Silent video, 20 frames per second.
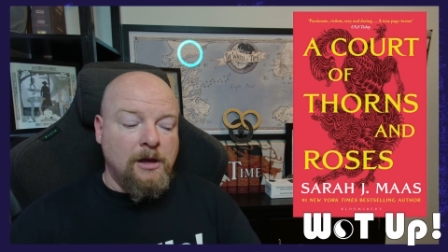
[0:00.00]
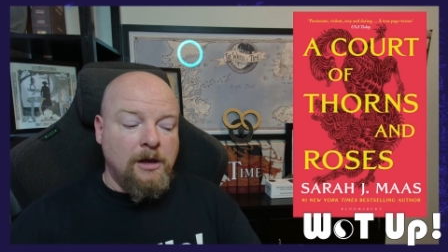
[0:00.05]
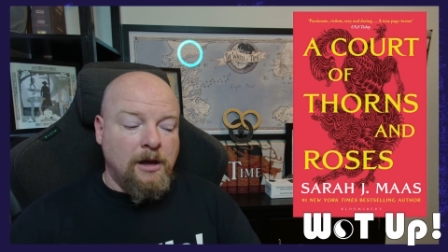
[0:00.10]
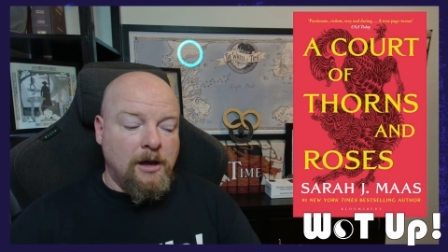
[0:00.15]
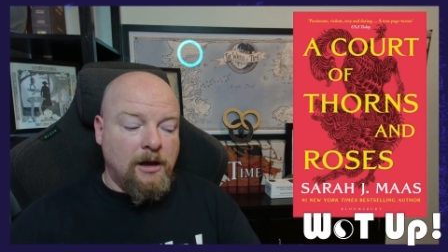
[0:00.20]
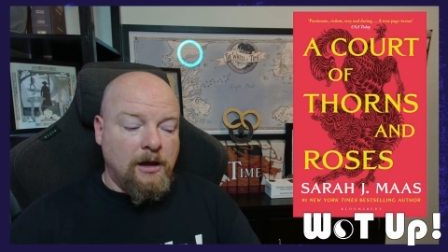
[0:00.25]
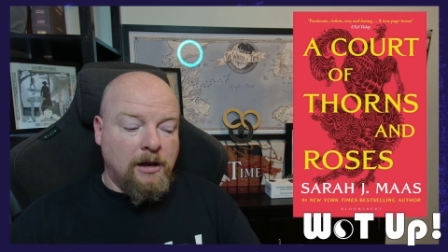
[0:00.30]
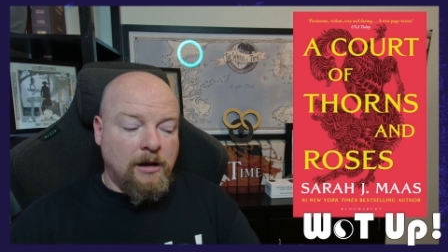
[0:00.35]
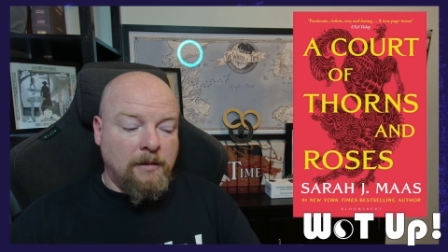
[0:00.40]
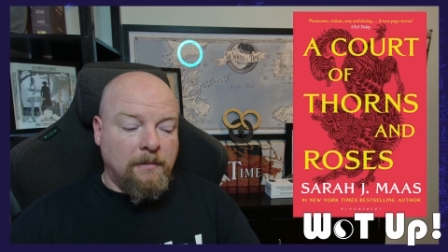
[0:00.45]

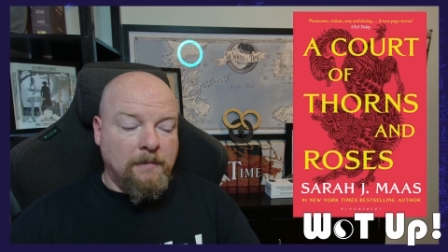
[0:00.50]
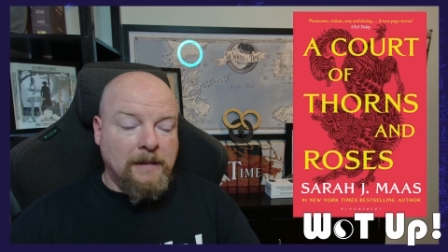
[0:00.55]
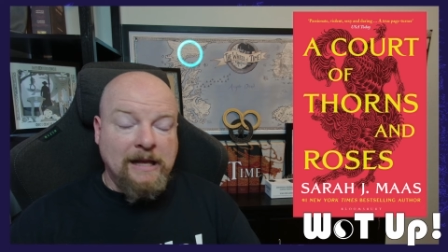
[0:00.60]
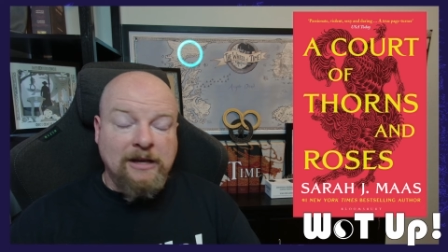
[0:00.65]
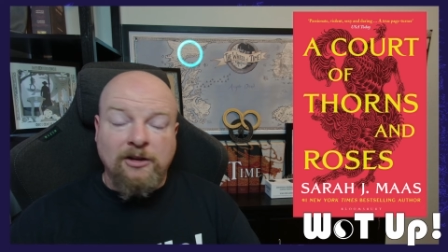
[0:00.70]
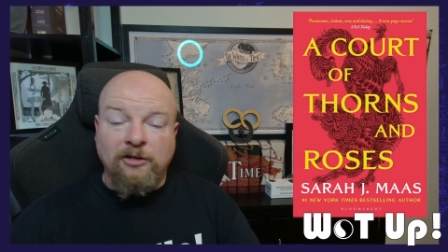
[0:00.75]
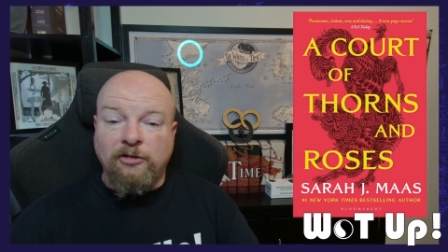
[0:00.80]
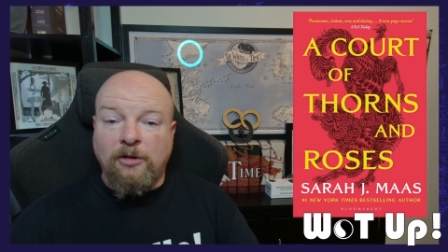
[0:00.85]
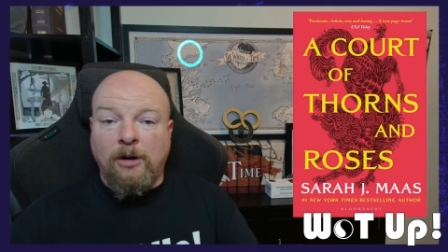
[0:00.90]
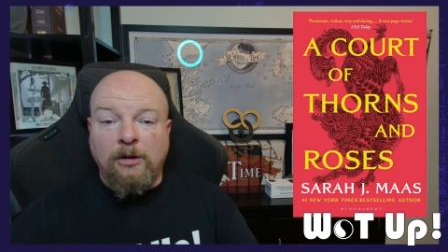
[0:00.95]
Um, it
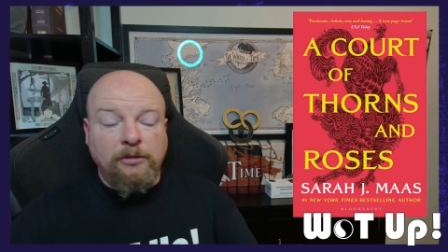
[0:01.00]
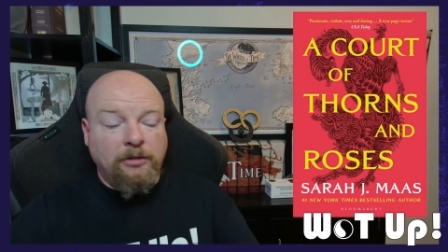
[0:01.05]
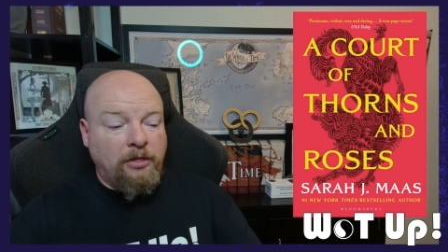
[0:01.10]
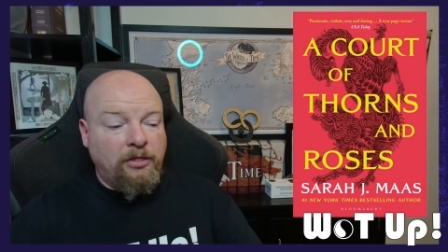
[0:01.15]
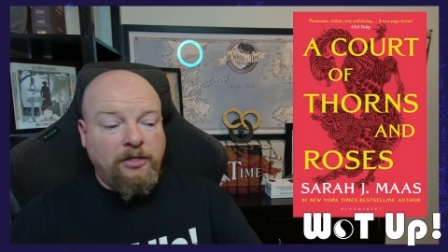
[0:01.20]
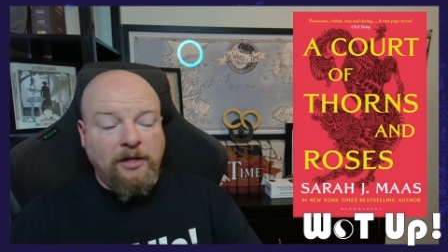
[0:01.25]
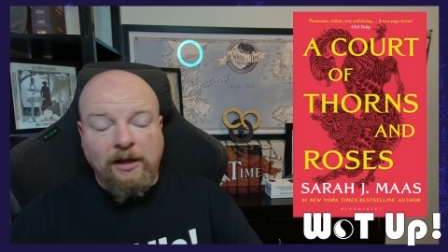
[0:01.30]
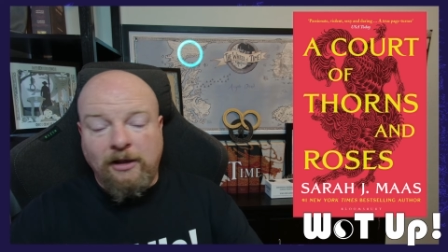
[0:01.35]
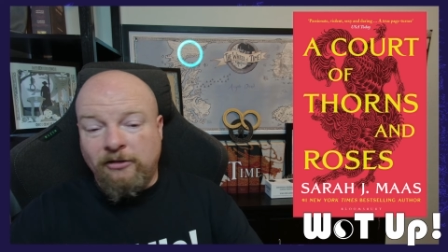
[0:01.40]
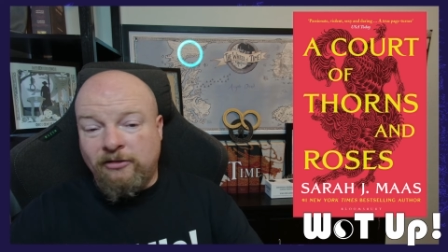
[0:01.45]
does all the
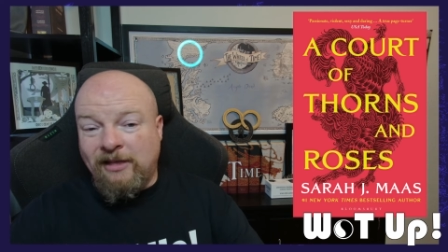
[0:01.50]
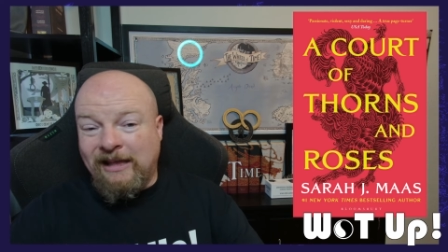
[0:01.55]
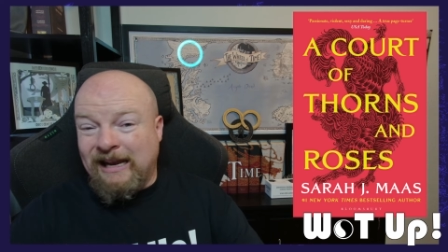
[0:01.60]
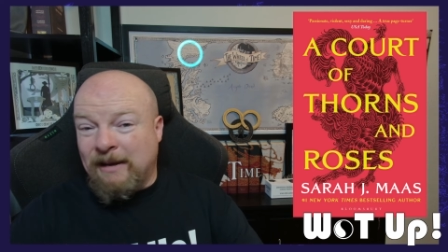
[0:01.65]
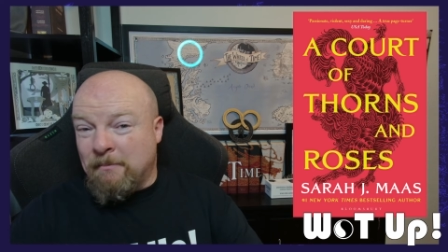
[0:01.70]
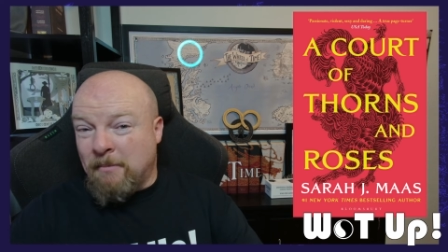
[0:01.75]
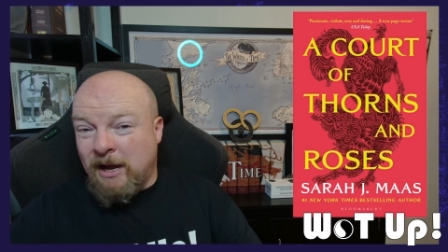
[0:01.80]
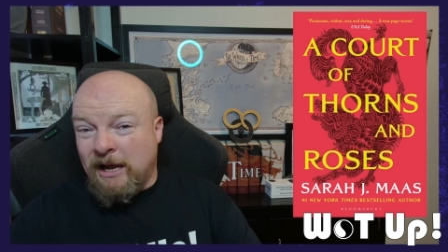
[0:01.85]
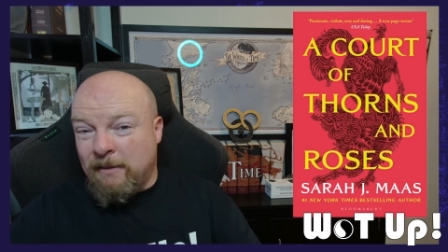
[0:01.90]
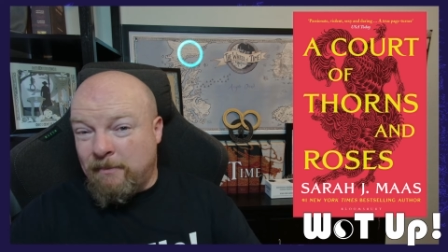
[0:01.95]
things that,
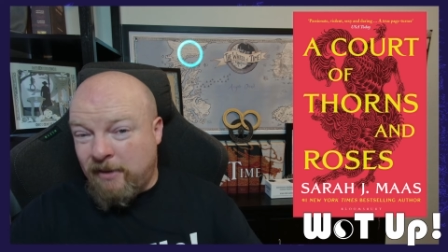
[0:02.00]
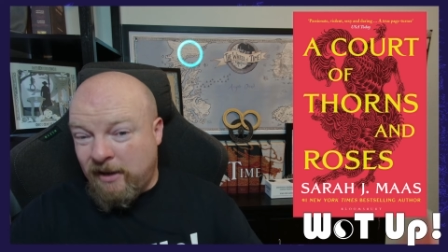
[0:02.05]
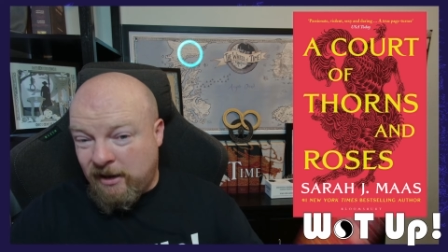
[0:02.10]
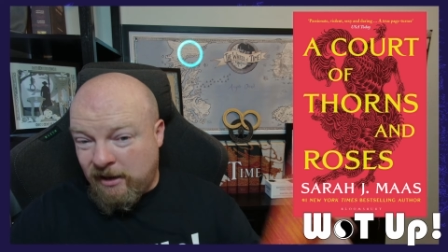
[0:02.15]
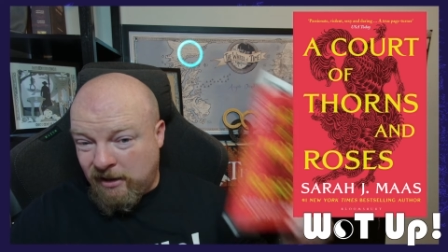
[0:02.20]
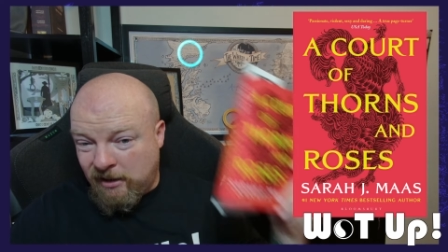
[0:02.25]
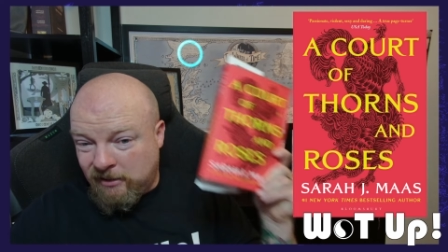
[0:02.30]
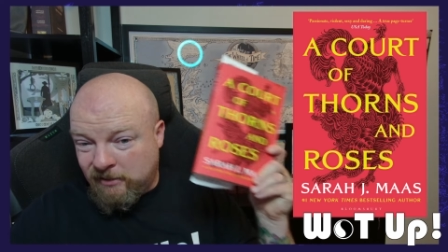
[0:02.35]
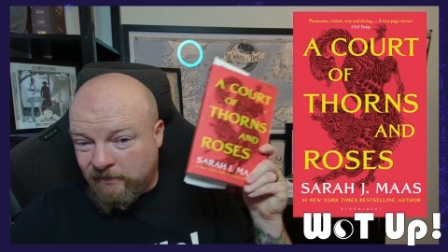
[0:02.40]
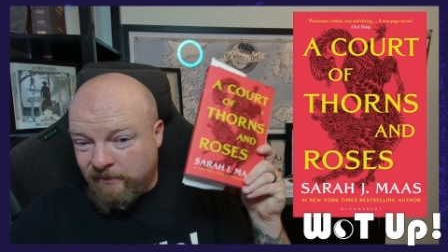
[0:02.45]
in my
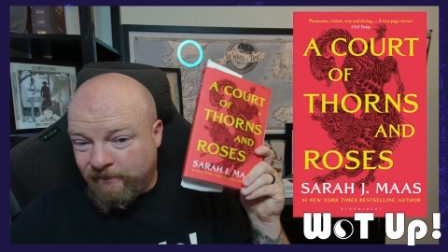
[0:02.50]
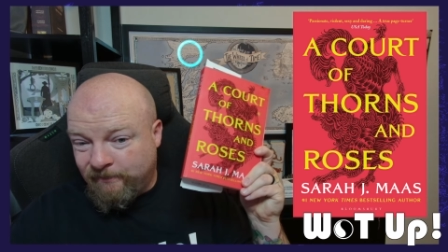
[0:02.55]
opinion,